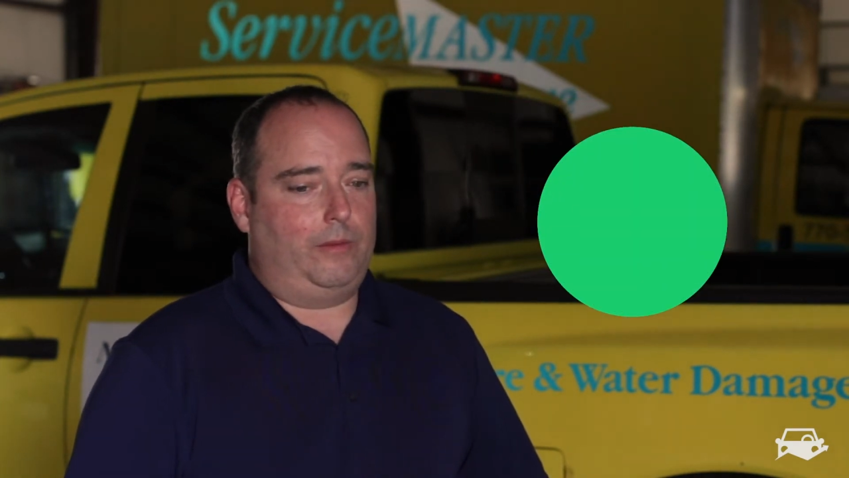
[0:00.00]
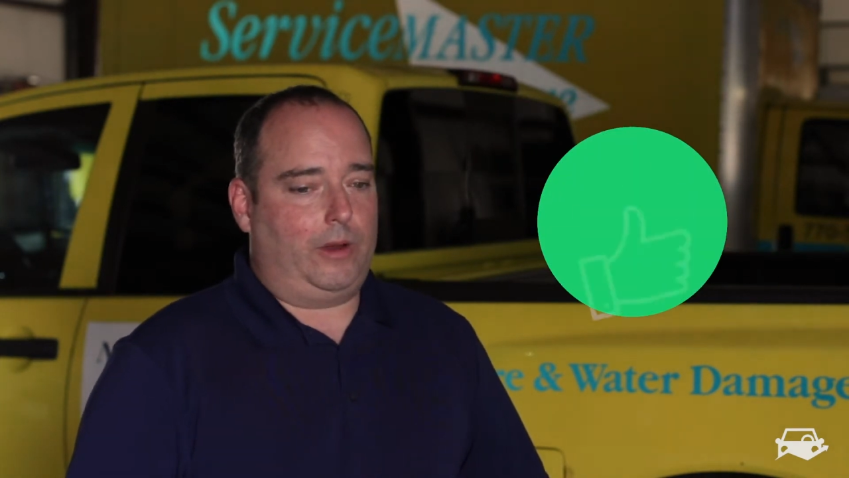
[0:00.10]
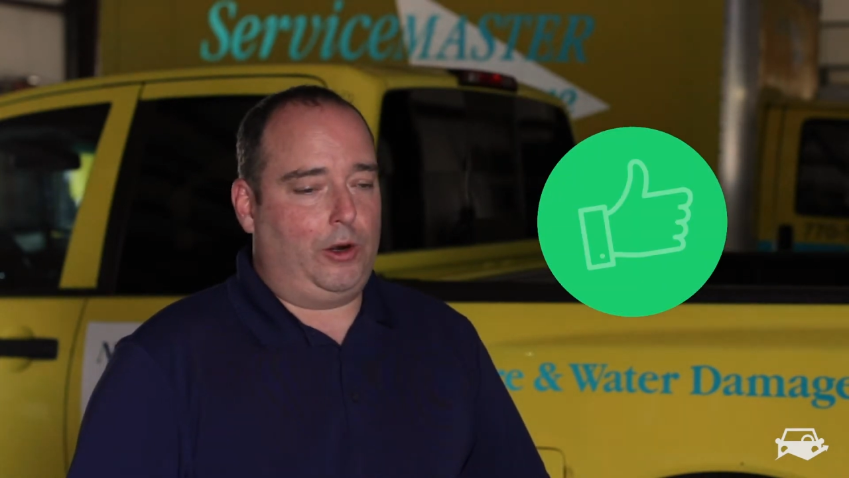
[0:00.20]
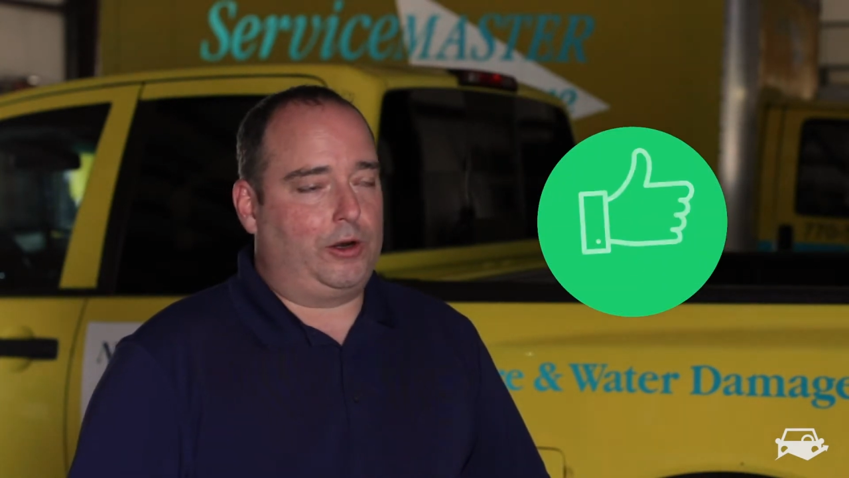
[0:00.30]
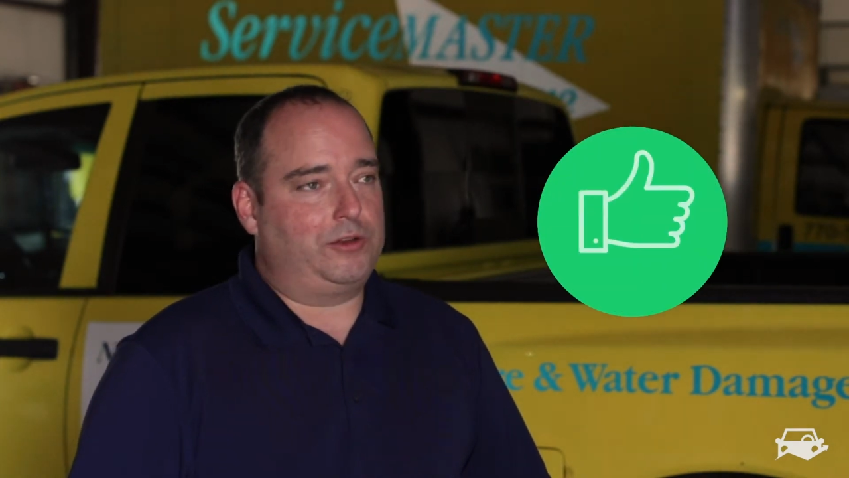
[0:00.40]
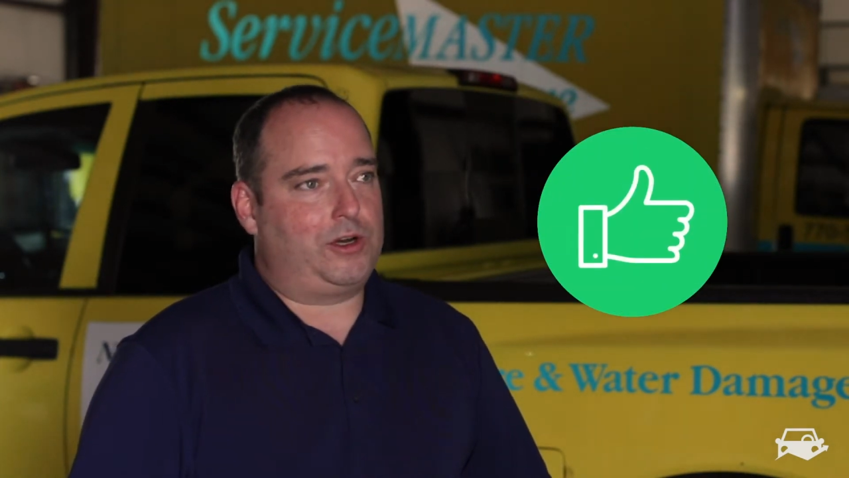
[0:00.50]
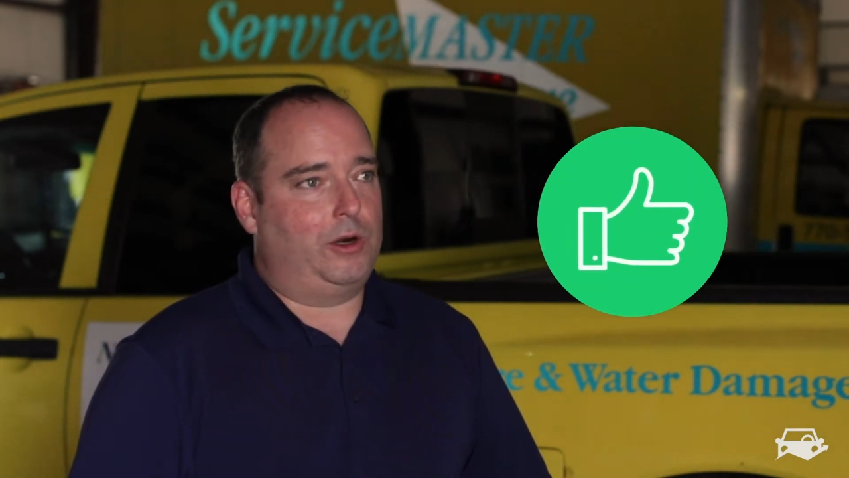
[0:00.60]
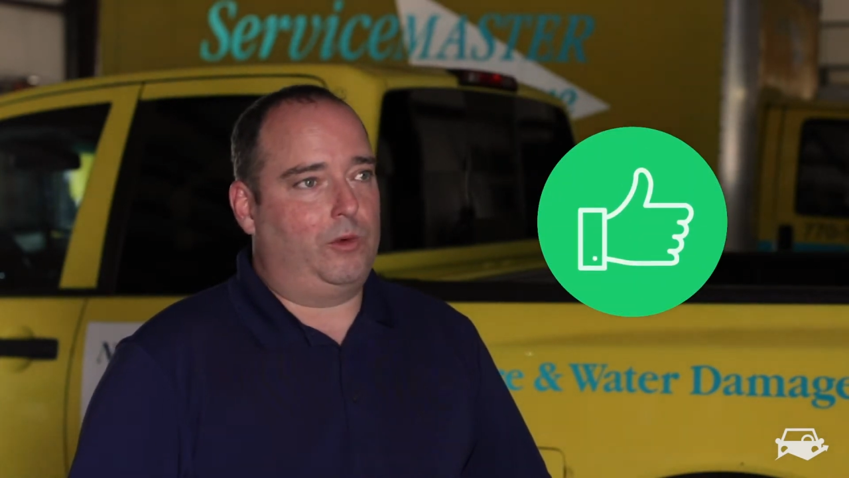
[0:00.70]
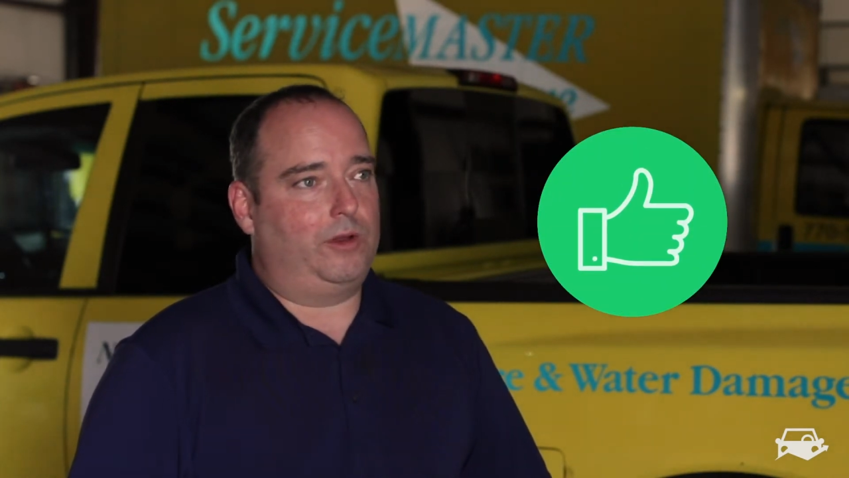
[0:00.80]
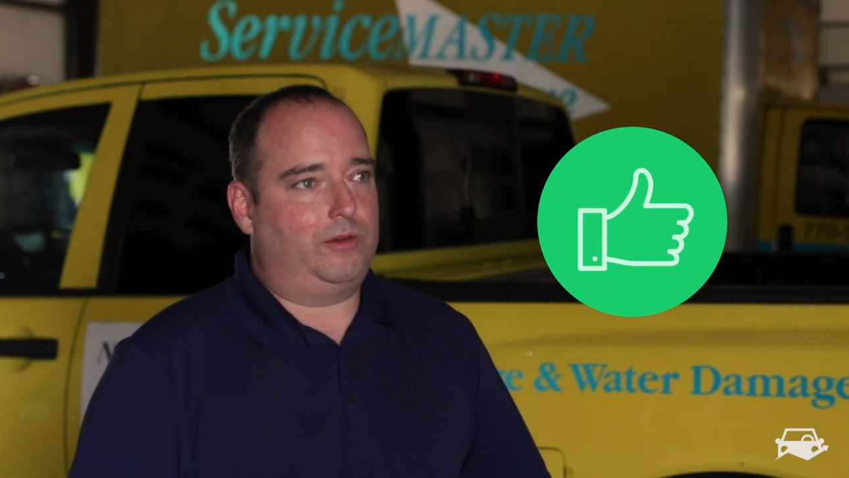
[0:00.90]
her concern
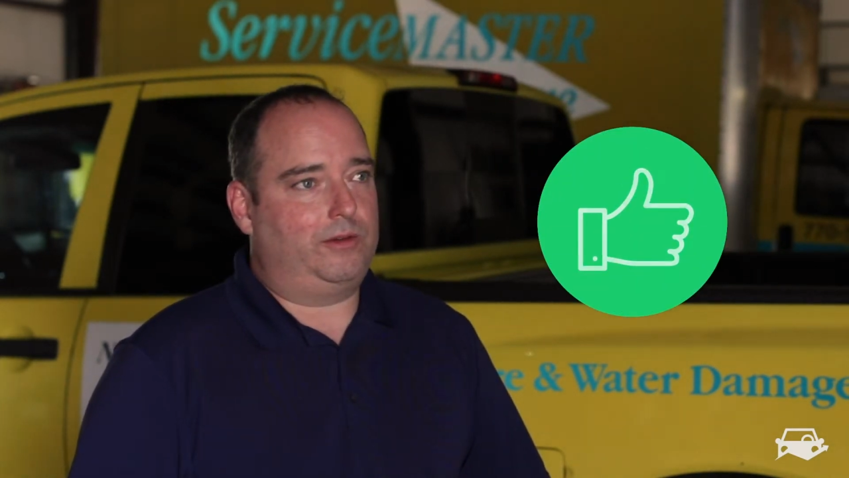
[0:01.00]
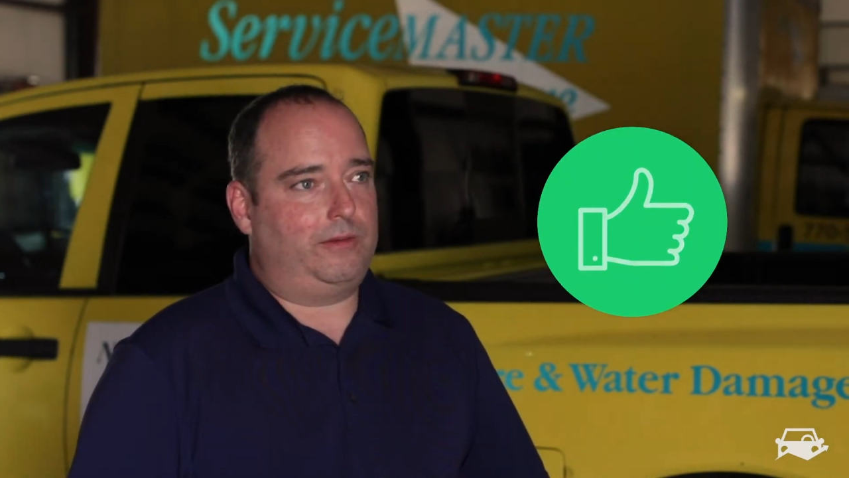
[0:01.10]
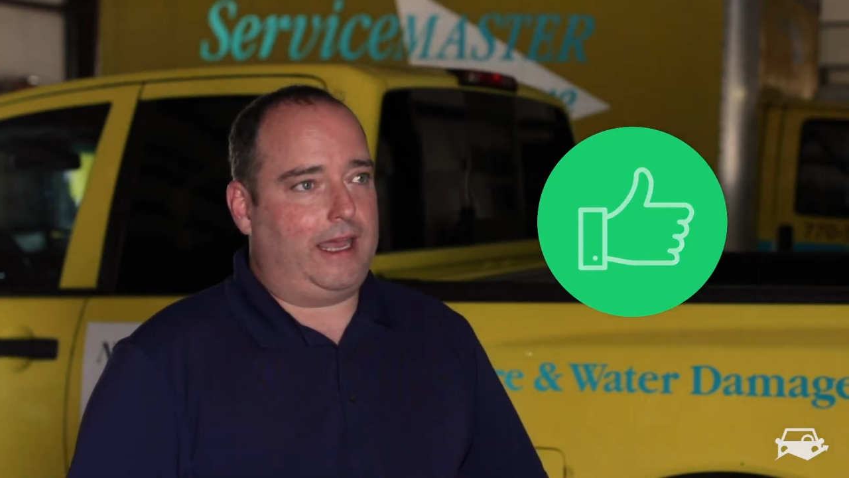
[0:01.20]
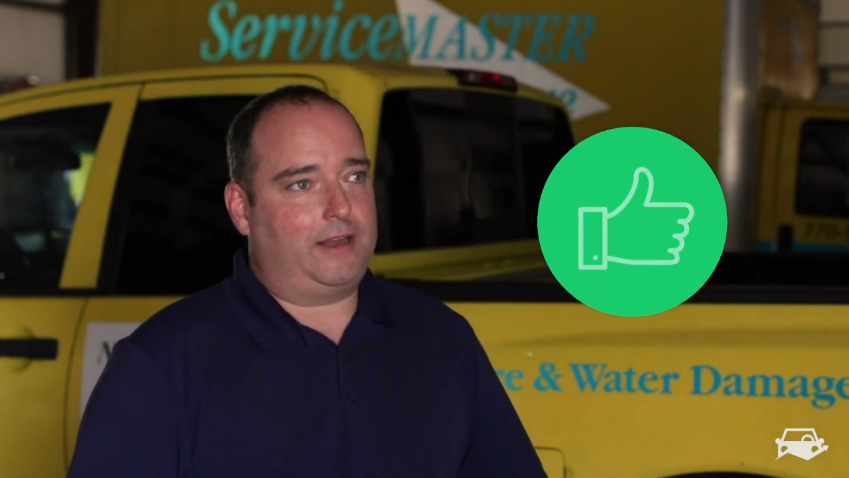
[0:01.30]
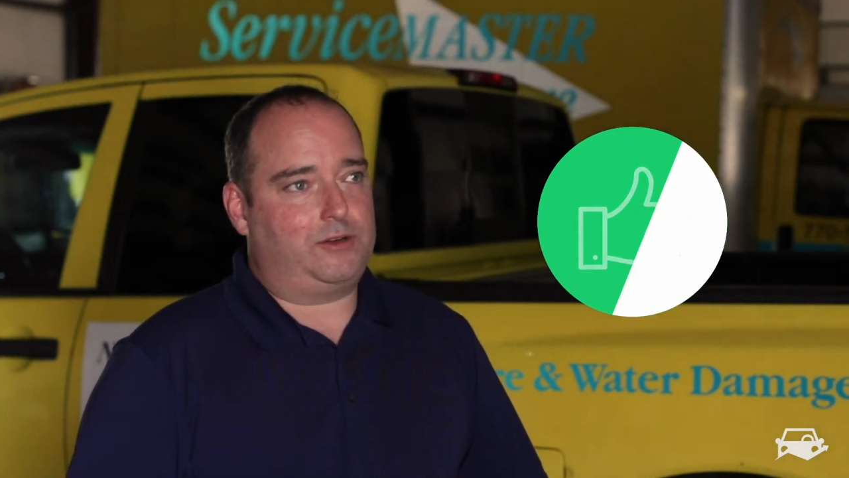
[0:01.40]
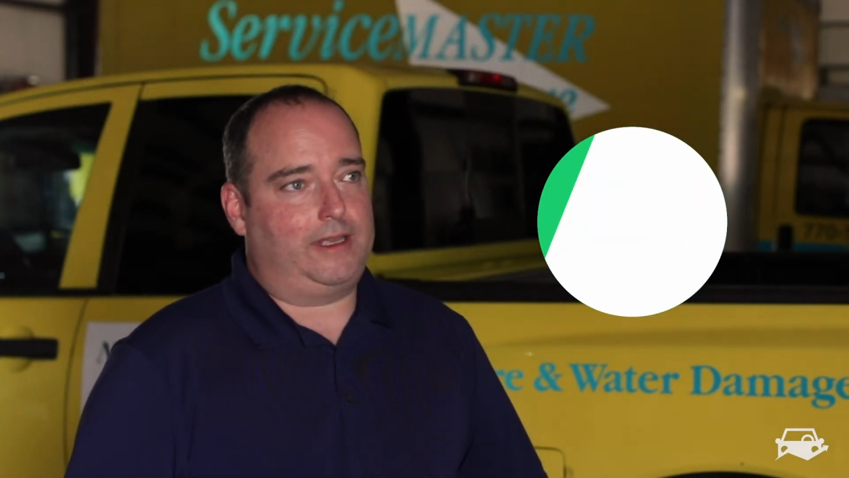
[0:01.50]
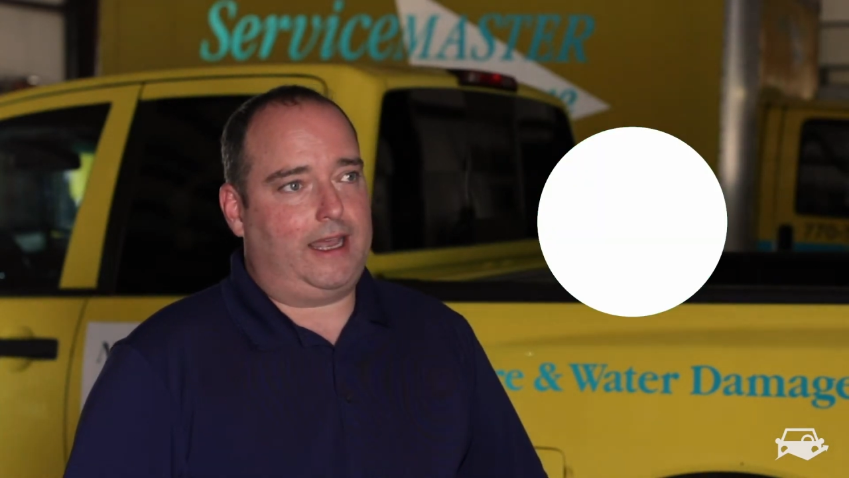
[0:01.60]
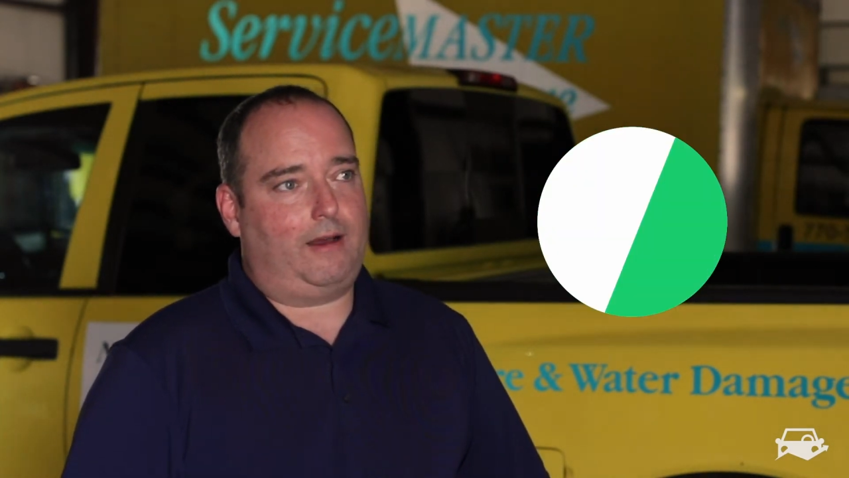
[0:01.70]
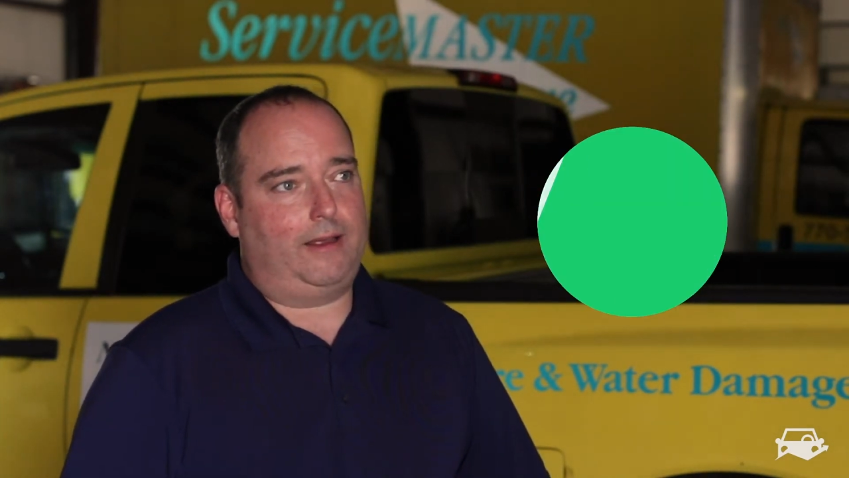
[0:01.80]
was actually how